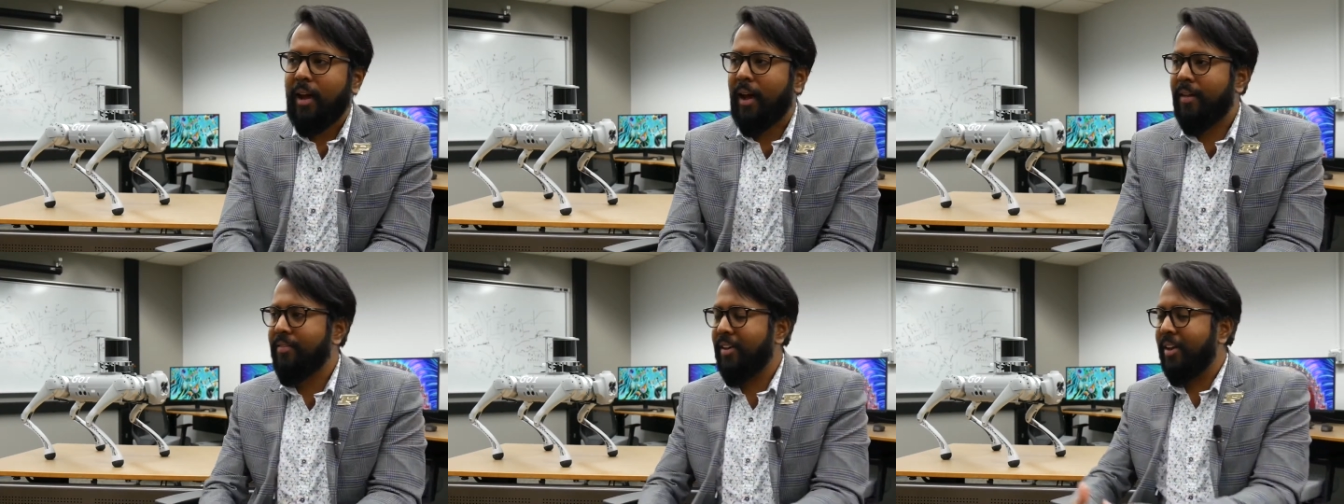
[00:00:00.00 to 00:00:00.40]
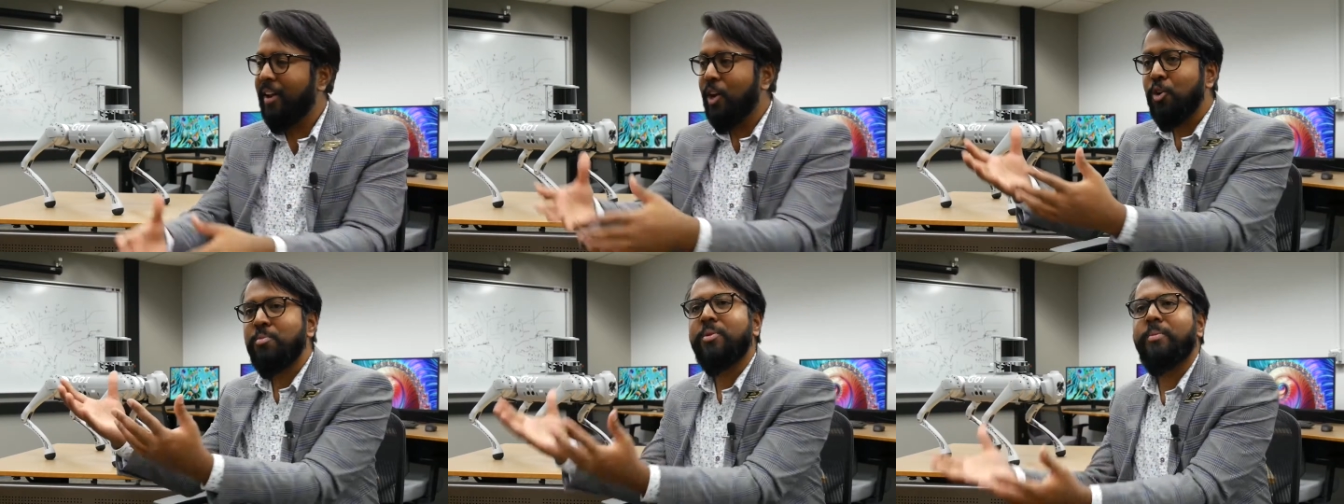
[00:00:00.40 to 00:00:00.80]
and then
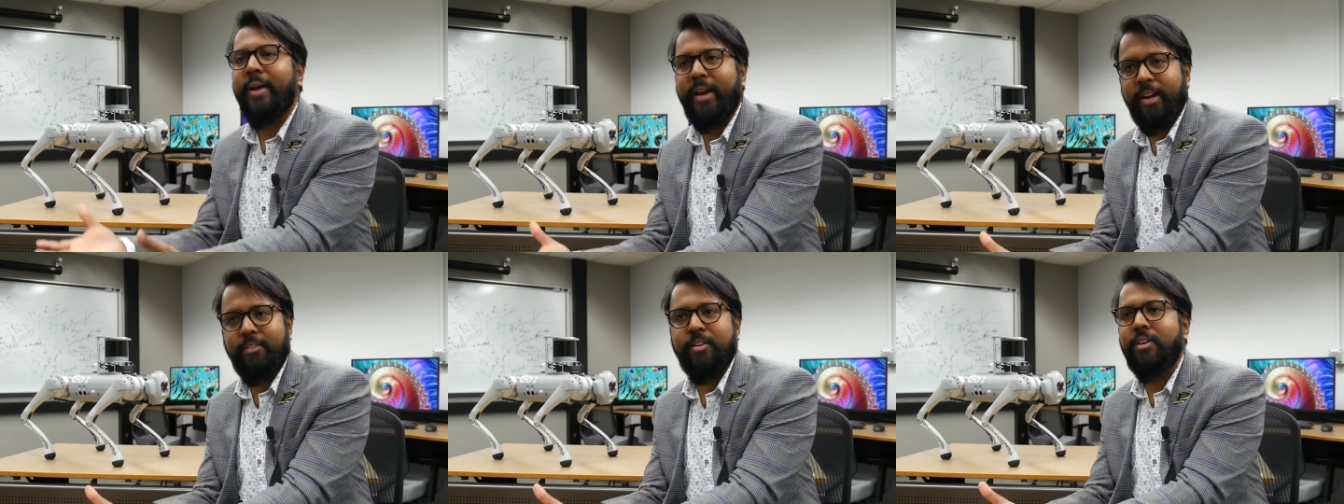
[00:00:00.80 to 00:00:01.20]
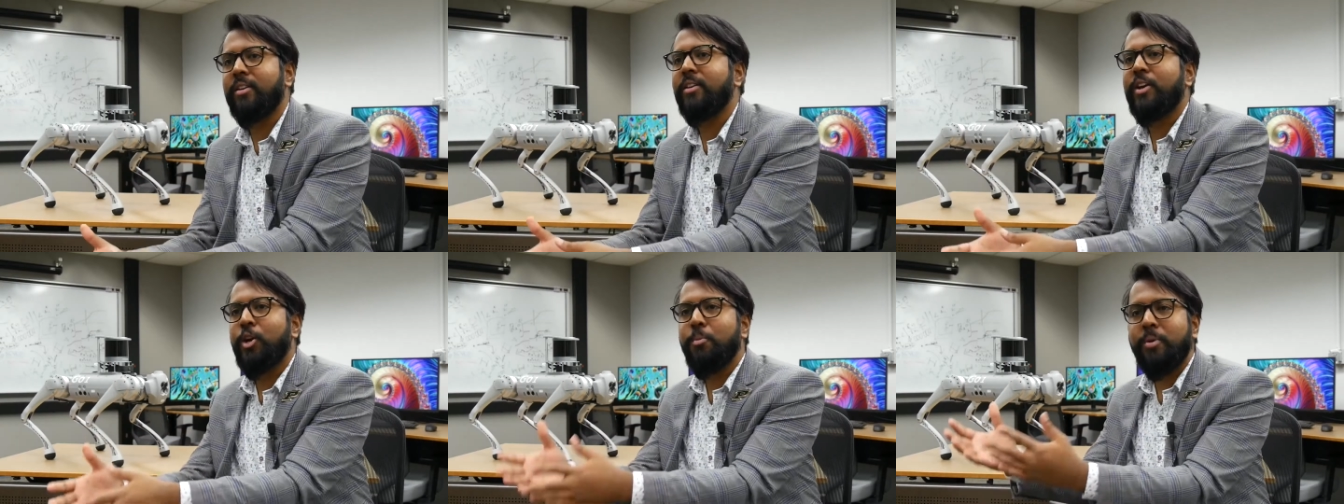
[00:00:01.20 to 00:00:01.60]
human
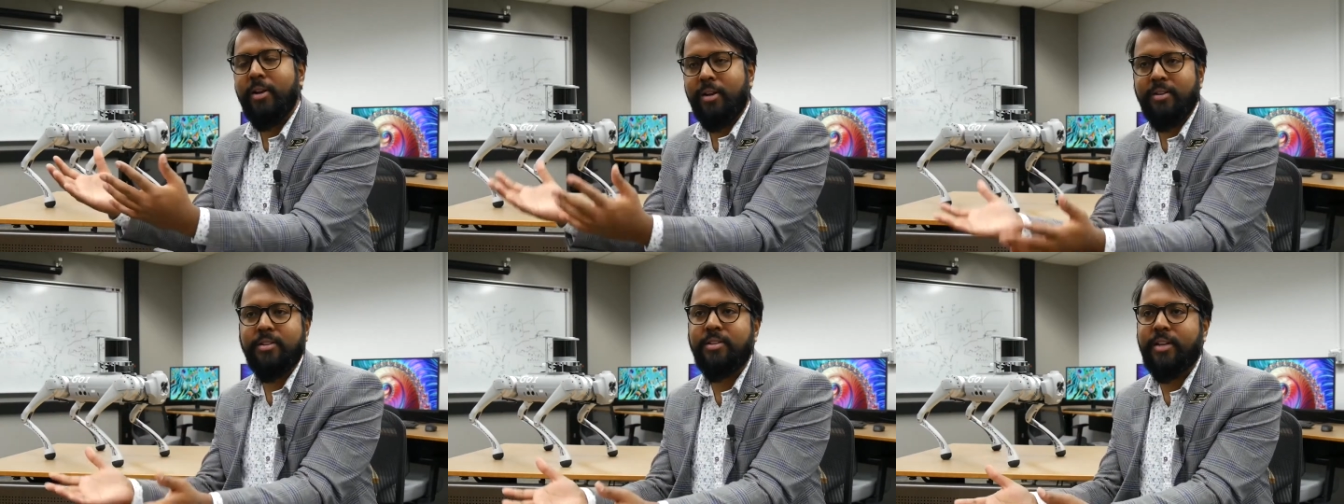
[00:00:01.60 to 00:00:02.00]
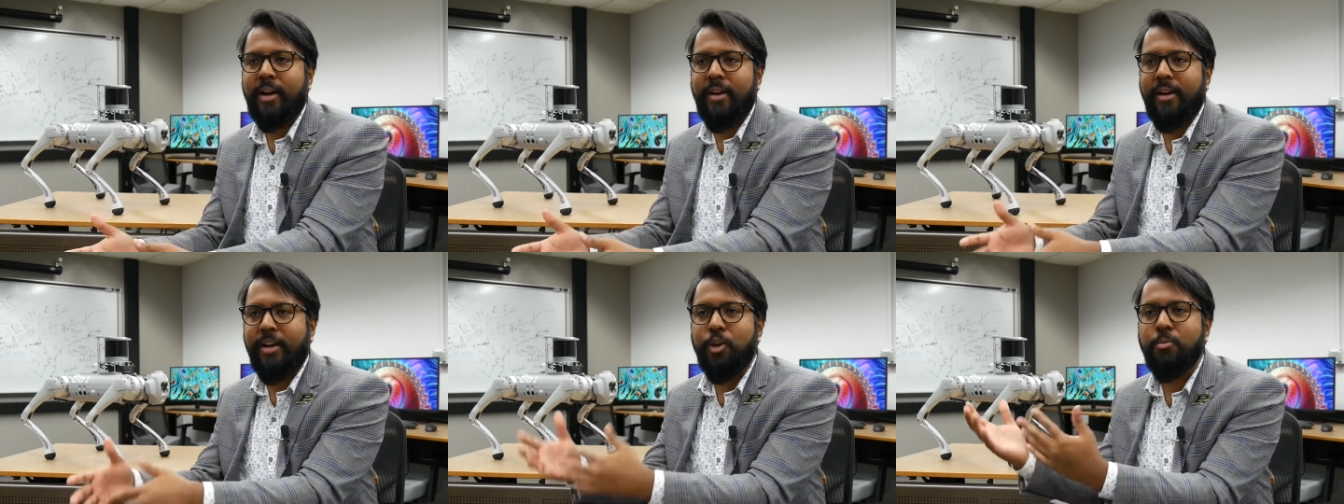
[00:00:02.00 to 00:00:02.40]
behavior, human
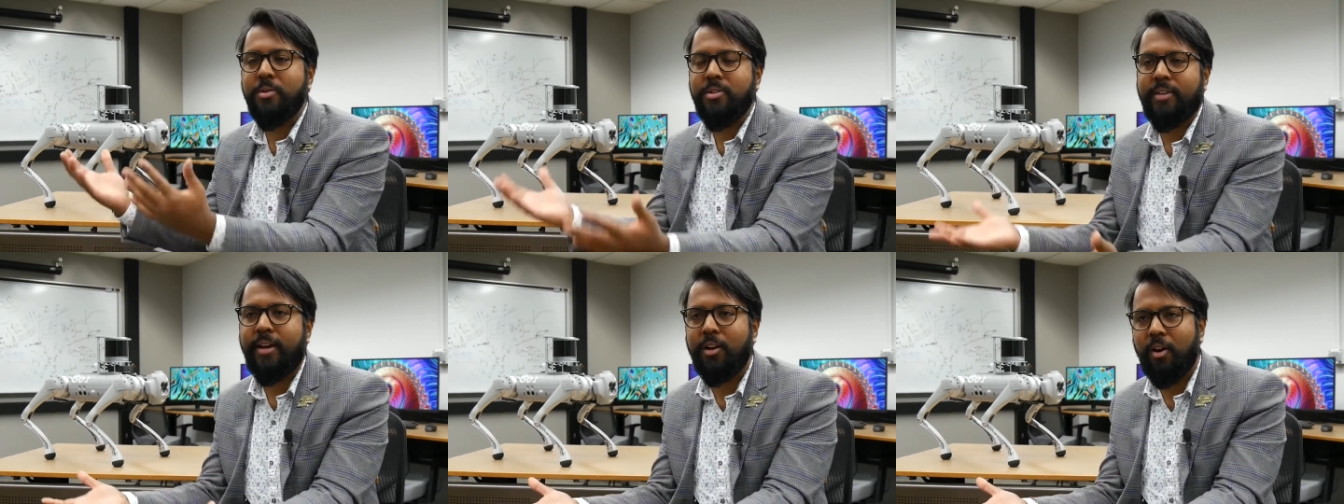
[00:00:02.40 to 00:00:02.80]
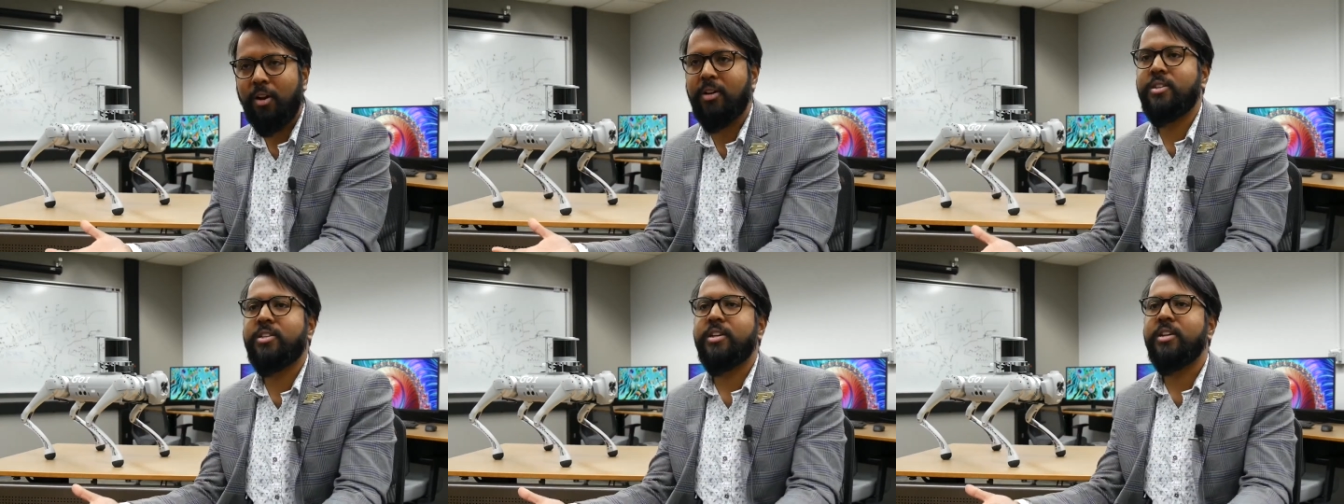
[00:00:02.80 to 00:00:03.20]
understanding, human
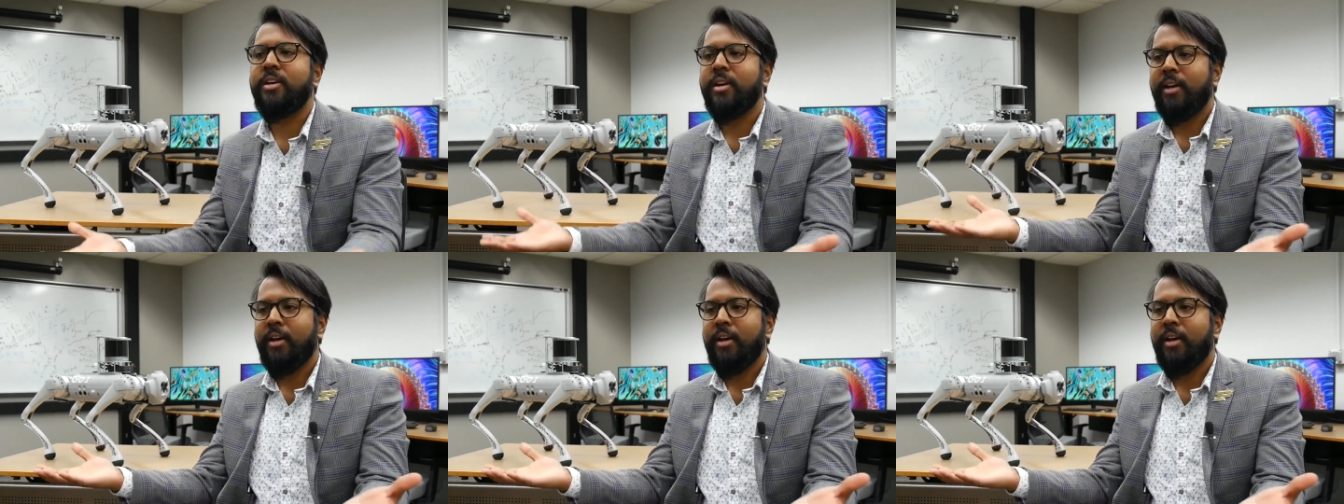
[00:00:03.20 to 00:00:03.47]
psychology.